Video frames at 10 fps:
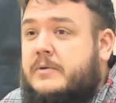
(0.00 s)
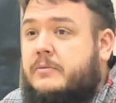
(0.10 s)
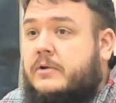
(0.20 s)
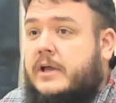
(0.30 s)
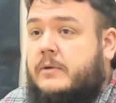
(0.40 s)

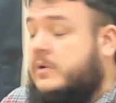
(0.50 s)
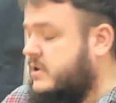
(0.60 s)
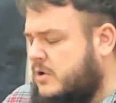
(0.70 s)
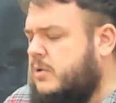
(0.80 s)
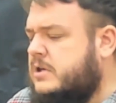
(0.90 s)
People are like, well, it's
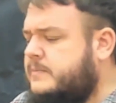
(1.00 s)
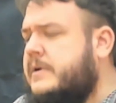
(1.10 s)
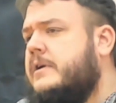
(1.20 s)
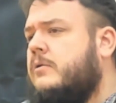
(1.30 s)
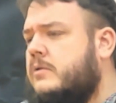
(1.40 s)
the Holy
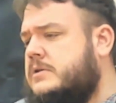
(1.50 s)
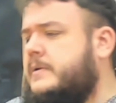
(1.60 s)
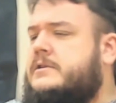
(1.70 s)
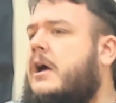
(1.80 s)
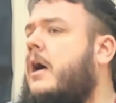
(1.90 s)
Spirit. The Holy
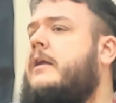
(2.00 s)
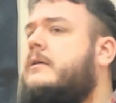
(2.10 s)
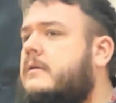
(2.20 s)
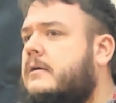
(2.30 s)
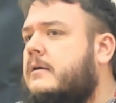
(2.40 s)
Spirit's God.